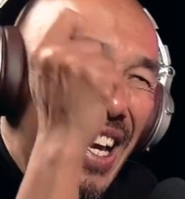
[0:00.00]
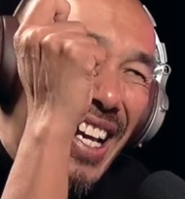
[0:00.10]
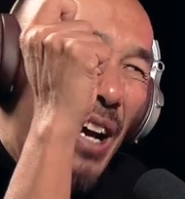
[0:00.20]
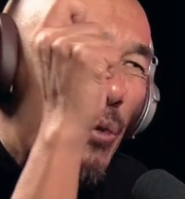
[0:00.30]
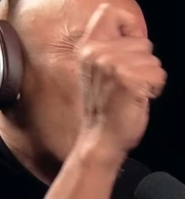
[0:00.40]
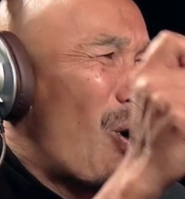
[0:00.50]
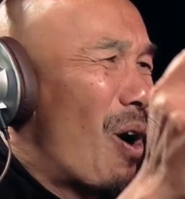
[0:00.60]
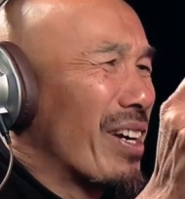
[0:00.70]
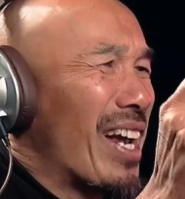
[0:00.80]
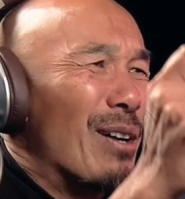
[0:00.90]
and I would
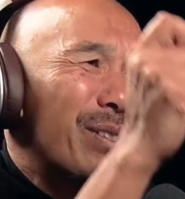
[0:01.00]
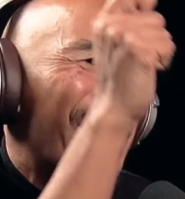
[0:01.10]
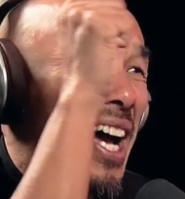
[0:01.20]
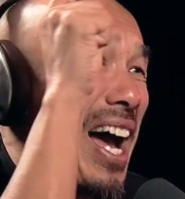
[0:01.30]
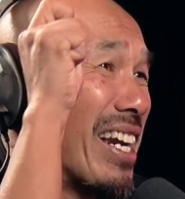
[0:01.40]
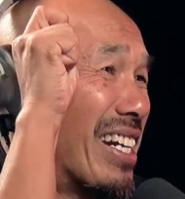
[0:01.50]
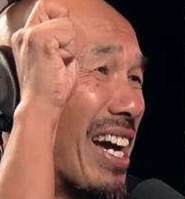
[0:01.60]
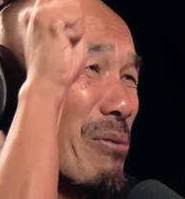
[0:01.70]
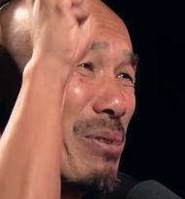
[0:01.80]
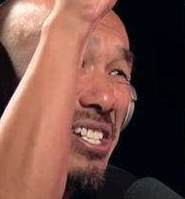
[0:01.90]
walk outside and
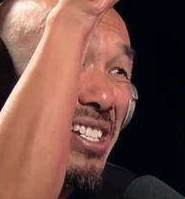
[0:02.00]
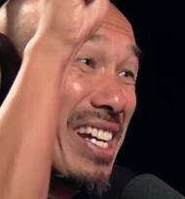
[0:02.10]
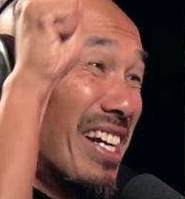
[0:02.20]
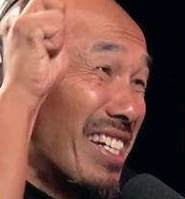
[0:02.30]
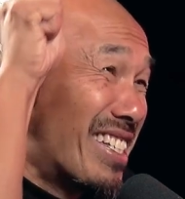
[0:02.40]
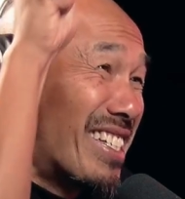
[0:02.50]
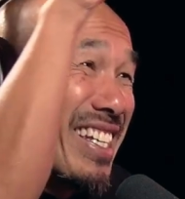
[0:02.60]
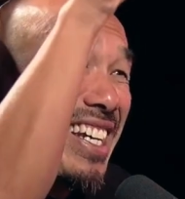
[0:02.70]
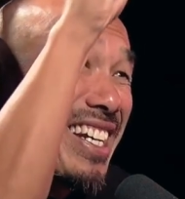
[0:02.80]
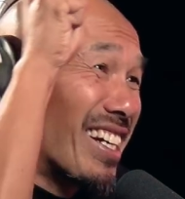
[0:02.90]
I would just
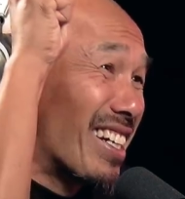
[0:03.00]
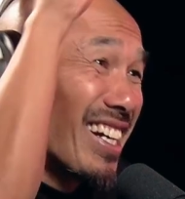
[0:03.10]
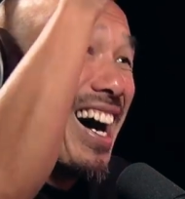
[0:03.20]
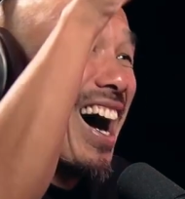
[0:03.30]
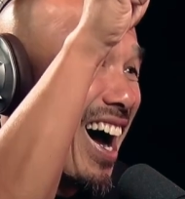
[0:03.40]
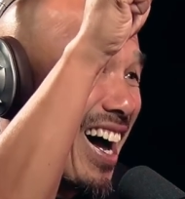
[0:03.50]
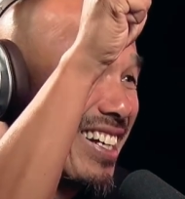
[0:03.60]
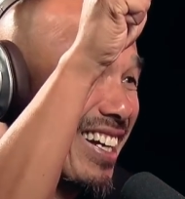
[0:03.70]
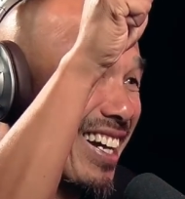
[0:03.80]
seek God